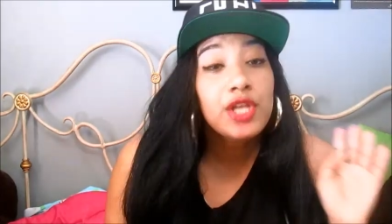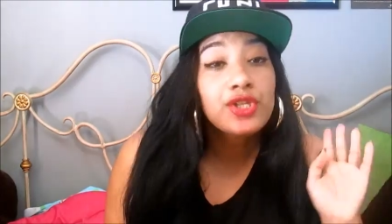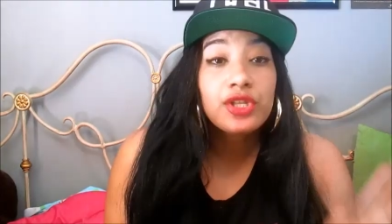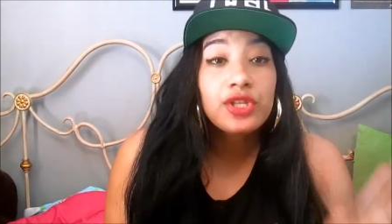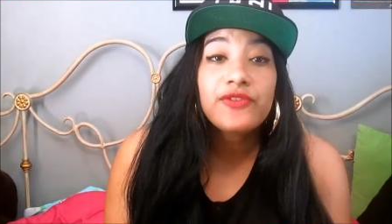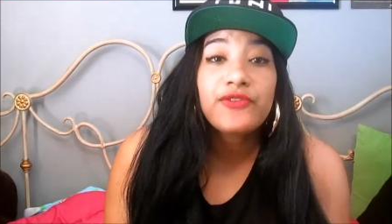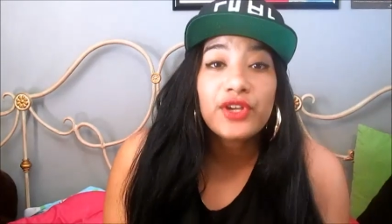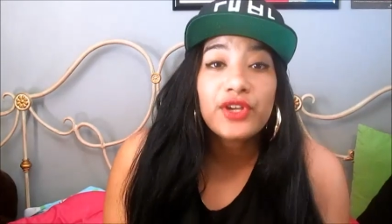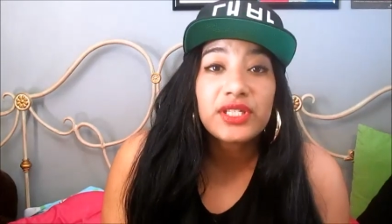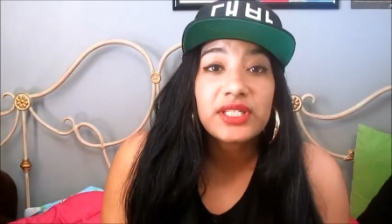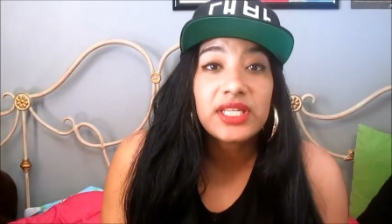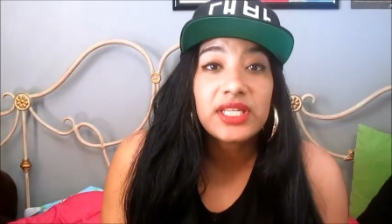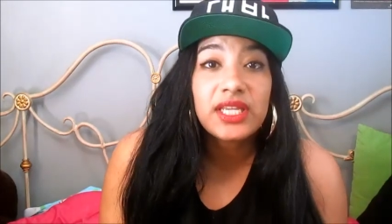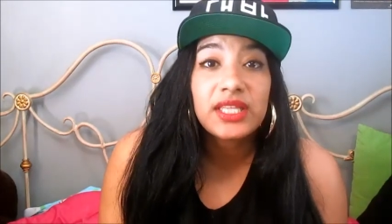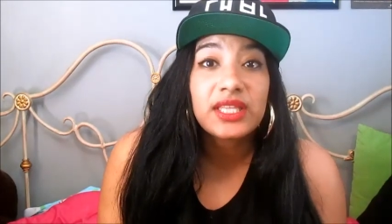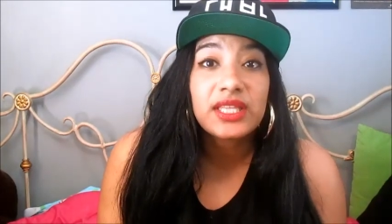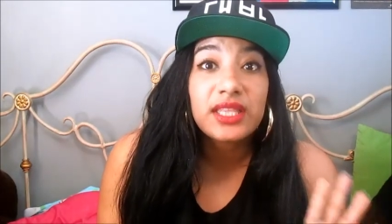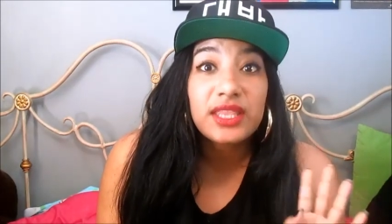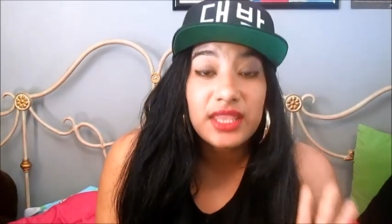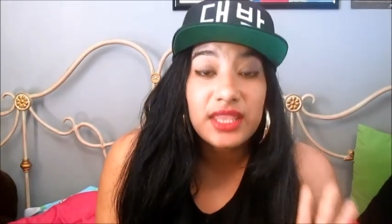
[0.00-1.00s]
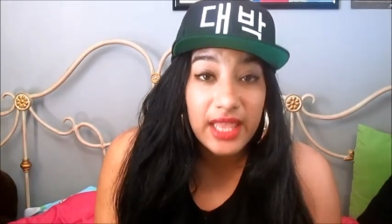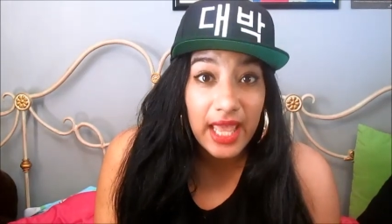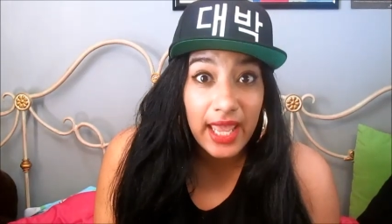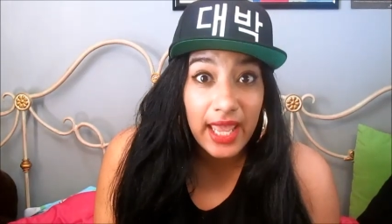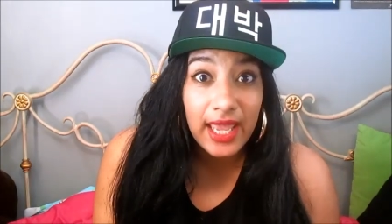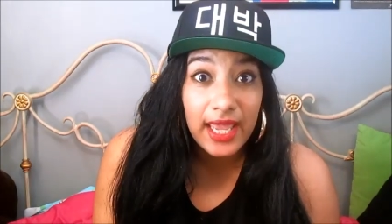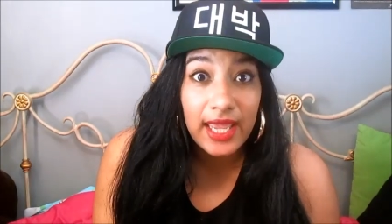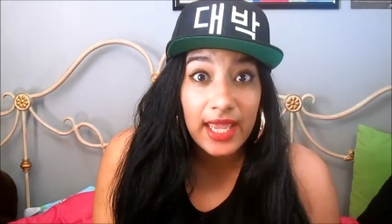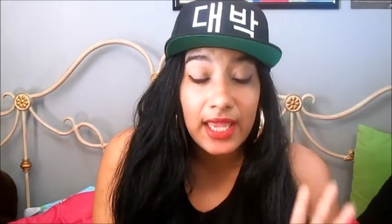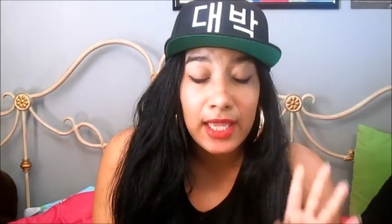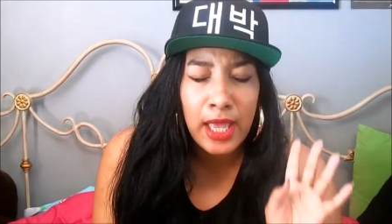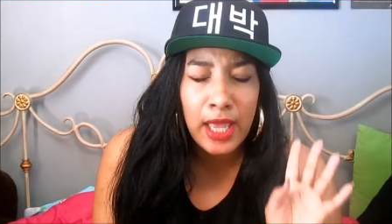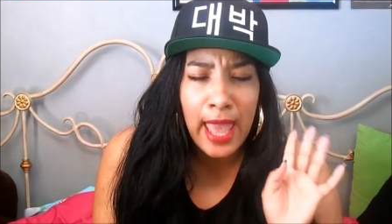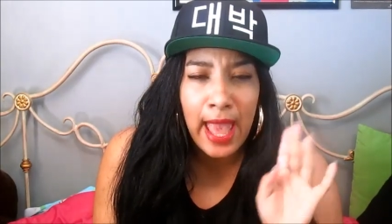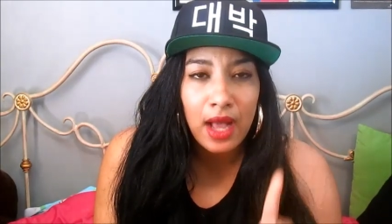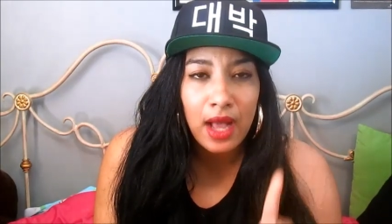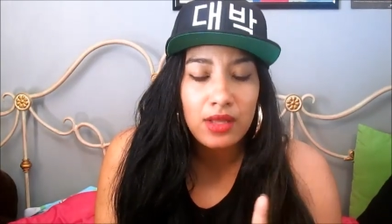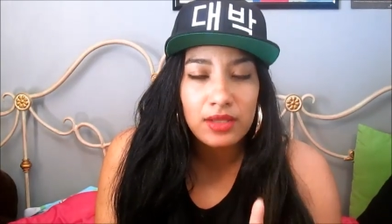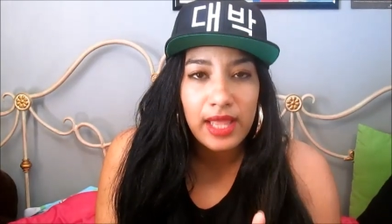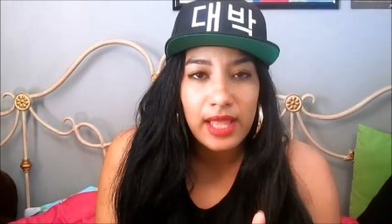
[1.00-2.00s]
So the first thing that they
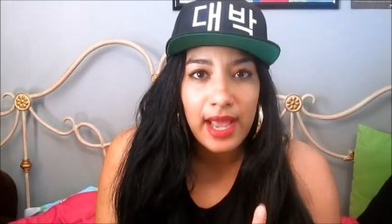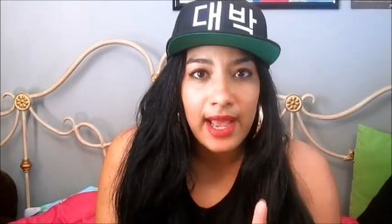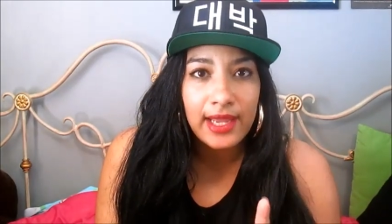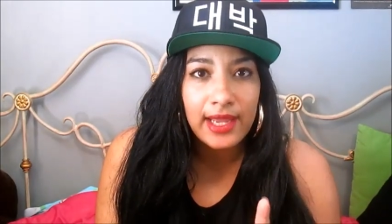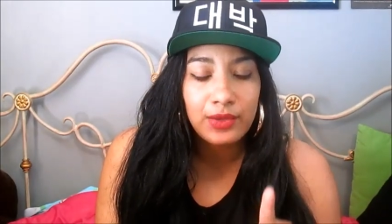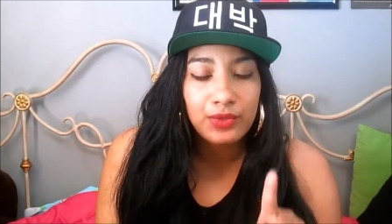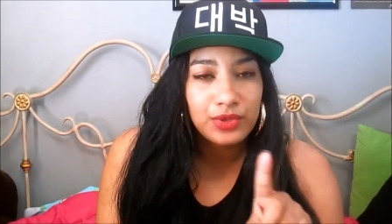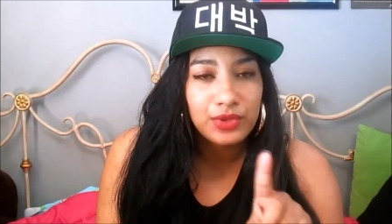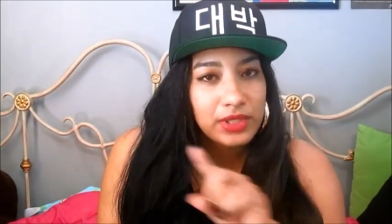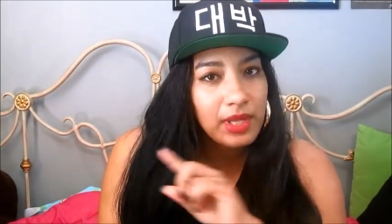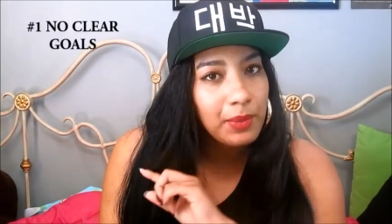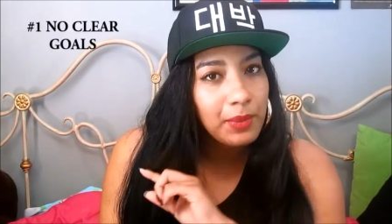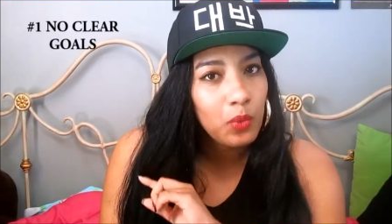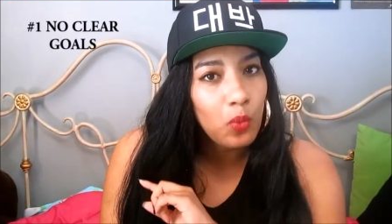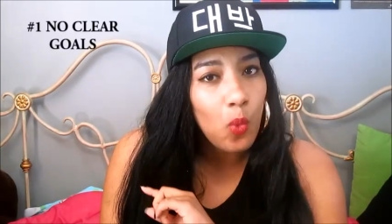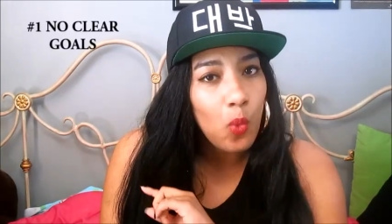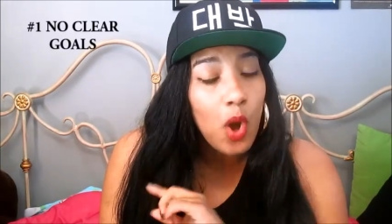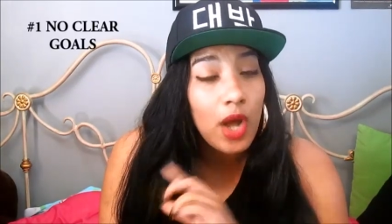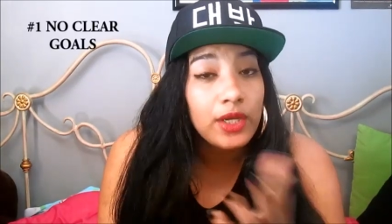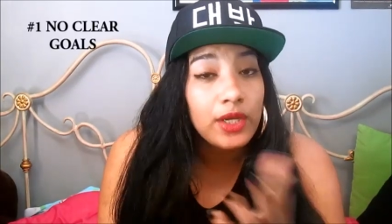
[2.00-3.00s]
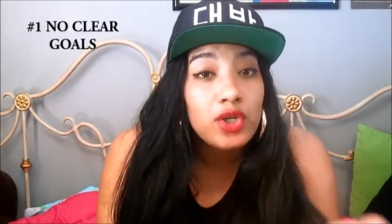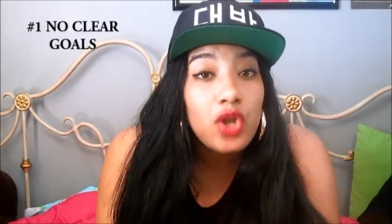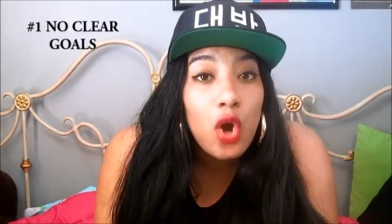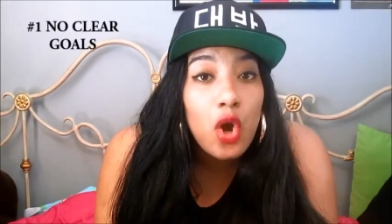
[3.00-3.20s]
outlined was number one,